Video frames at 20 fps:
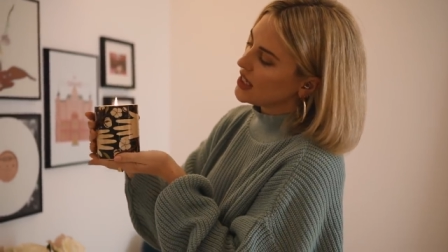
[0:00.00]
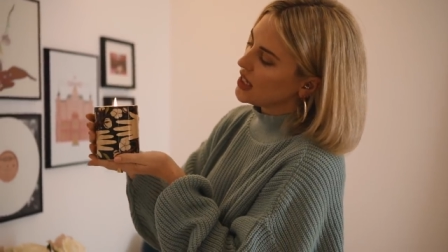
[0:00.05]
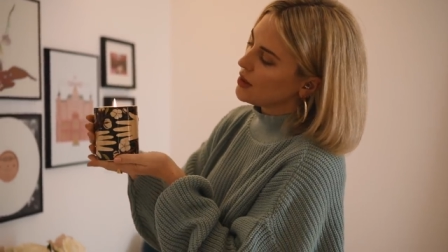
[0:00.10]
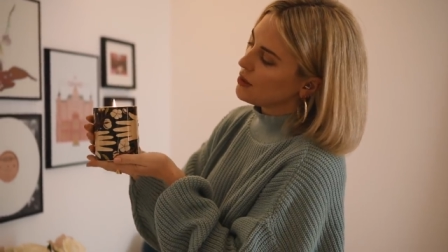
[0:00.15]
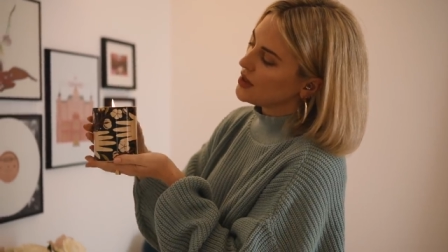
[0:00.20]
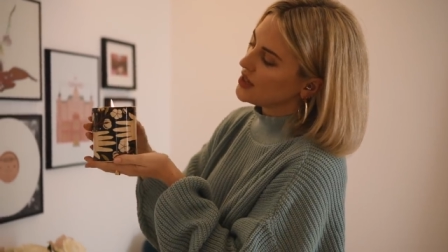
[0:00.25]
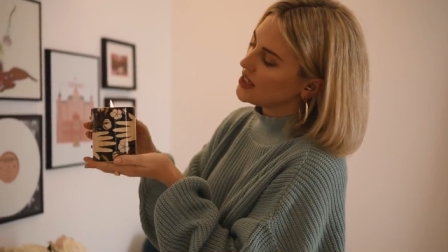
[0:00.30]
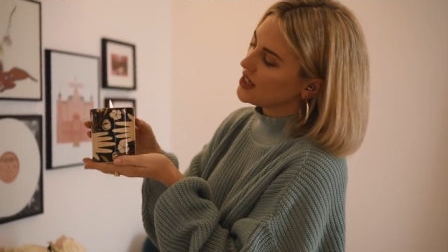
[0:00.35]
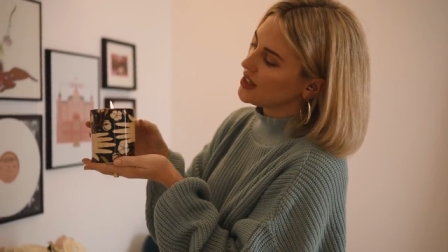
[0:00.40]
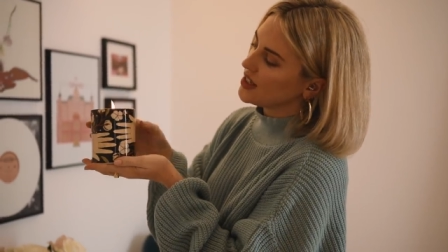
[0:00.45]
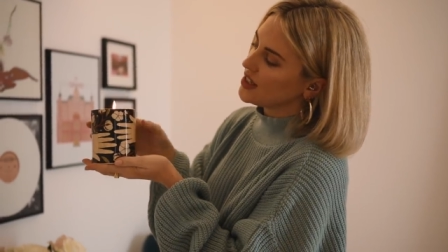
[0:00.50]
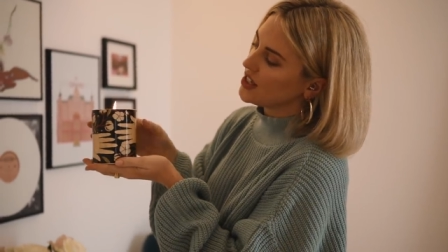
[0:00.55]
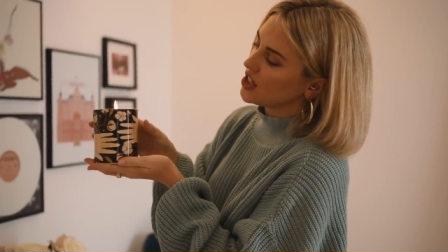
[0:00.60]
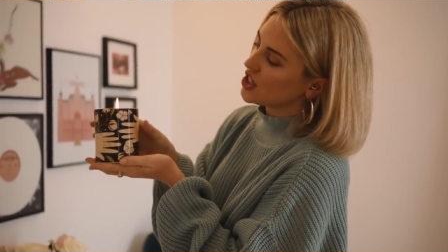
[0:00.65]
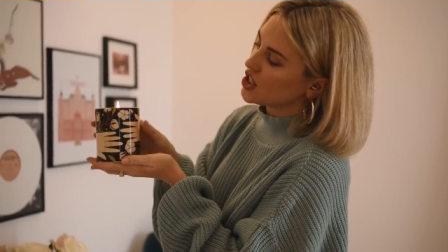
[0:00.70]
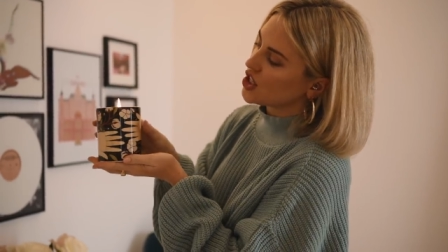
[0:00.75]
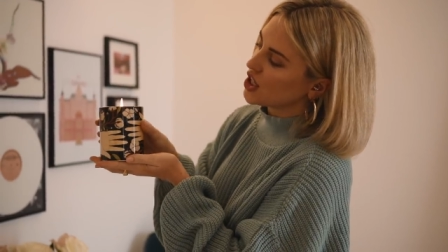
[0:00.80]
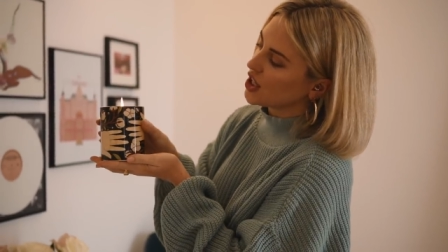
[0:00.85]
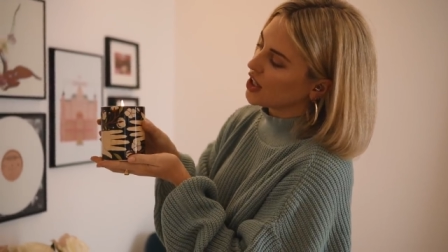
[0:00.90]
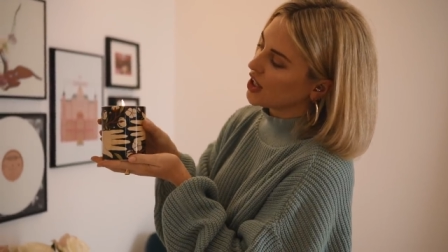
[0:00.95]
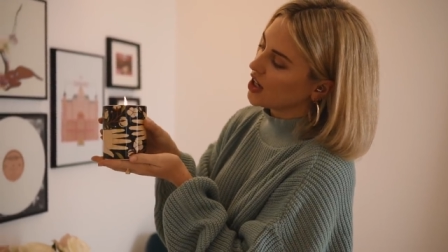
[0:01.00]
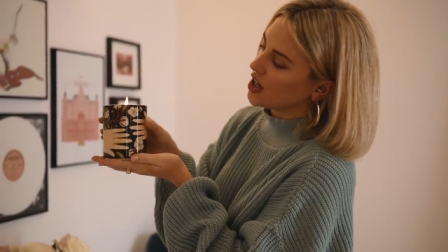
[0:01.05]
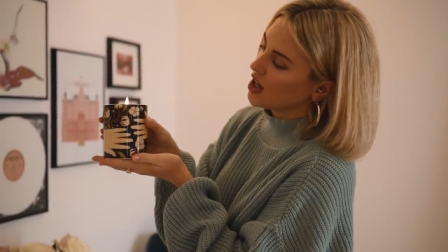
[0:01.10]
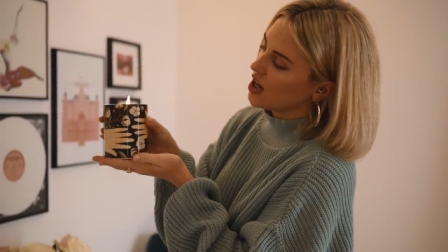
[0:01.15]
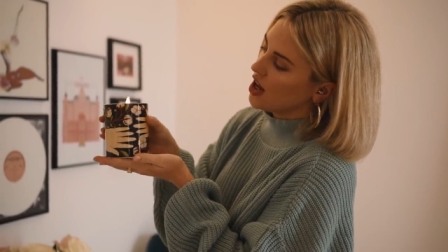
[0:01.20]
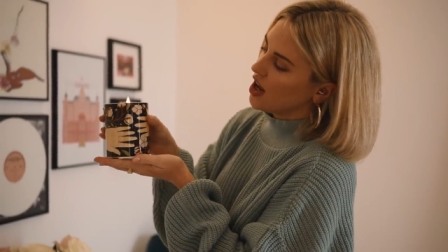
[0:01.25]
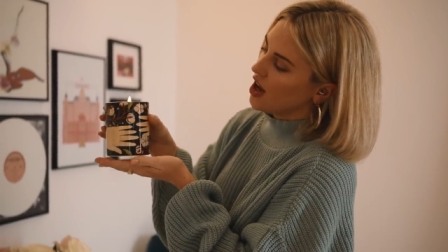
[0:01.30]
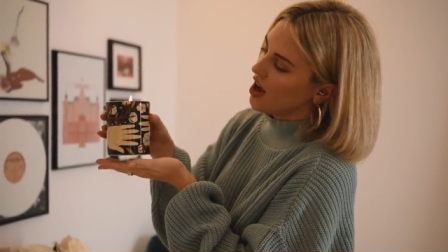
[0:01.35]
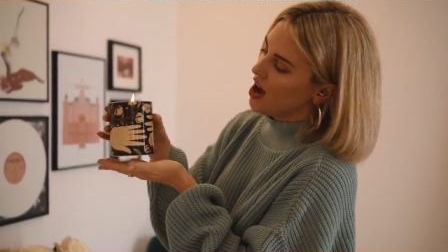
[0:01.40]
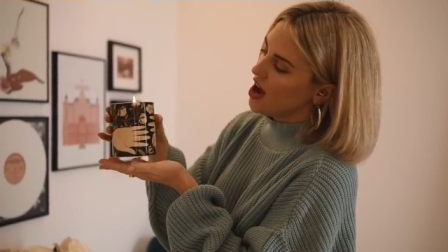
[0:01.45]
limited edition
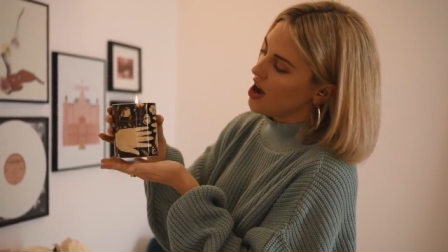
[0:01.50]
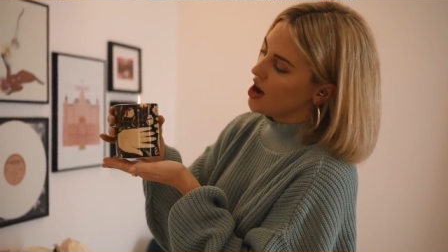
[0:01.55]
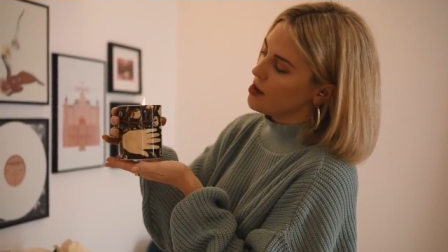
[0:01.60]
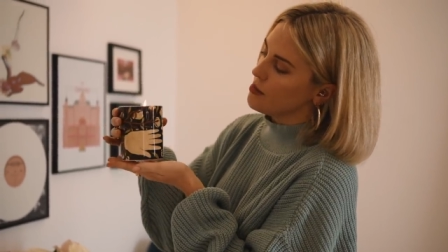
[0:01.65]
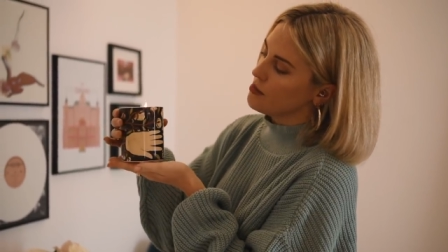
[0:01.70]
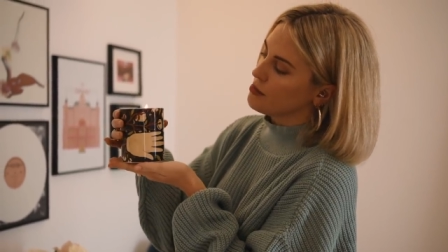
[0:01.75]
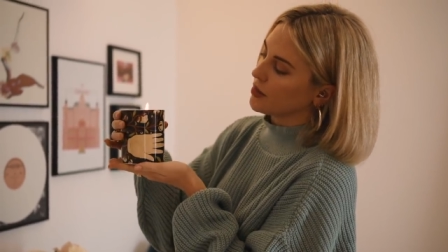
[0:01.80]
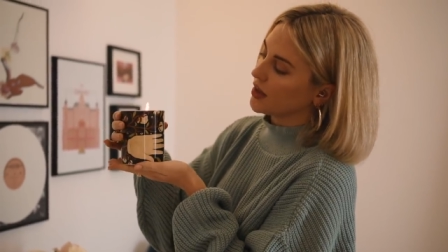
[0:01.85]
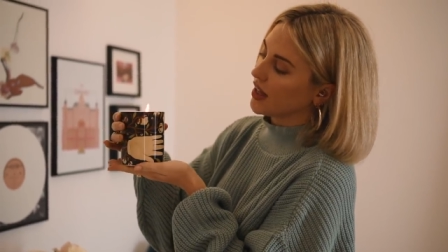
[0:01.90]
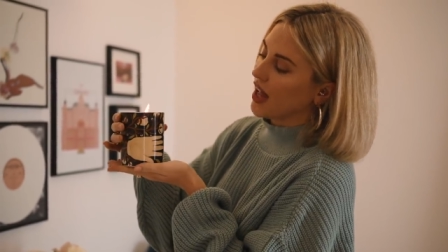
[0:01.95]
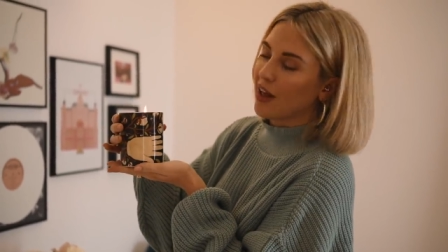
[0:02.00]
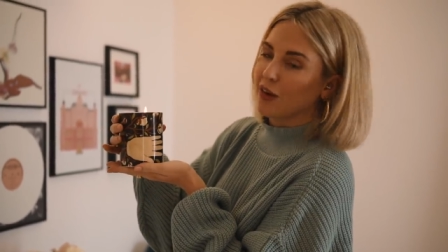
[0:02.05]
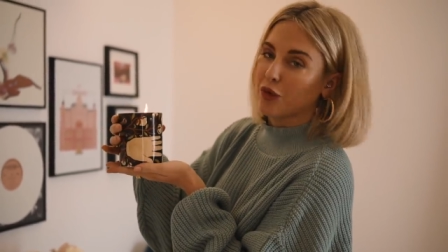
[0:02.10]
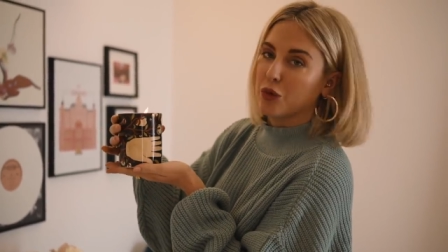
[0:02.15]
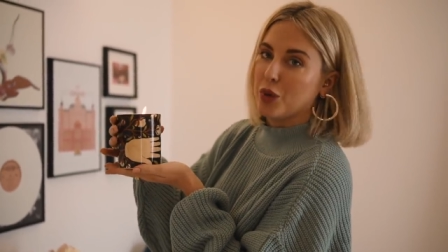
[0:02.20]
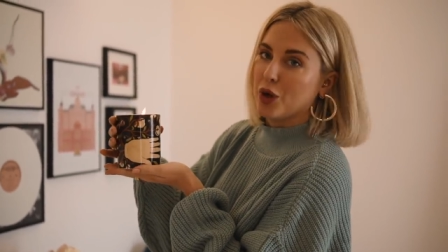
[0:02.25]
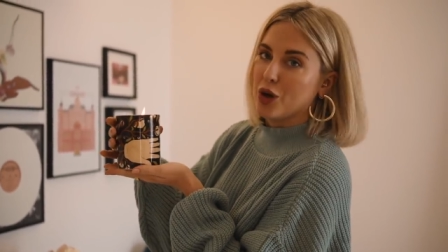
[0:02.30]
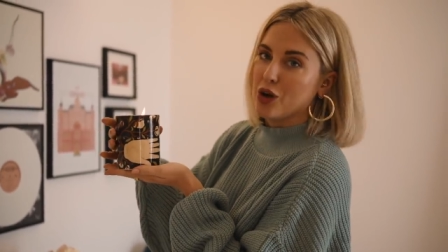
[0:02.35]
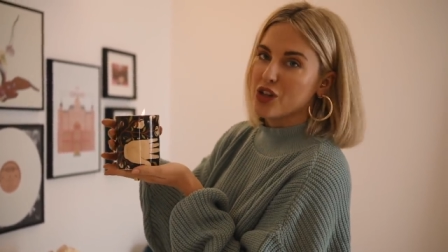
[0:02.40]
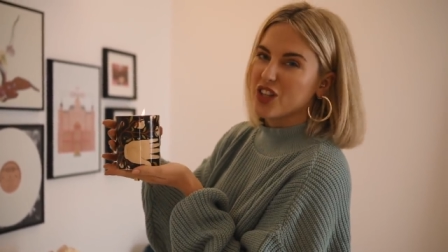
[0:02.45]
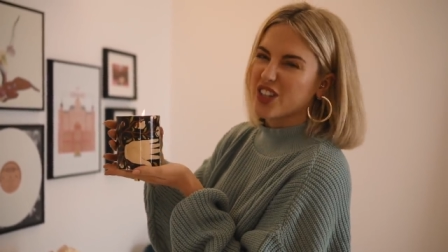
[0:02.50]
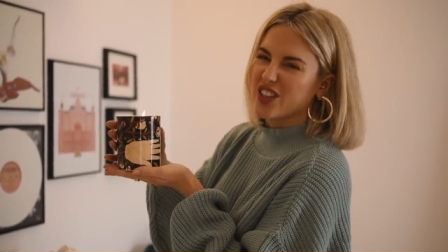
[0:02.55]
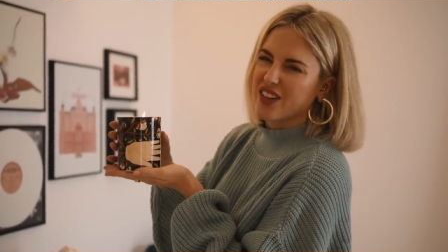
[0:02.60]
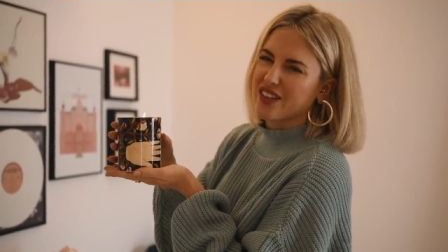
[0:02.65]
candle pots.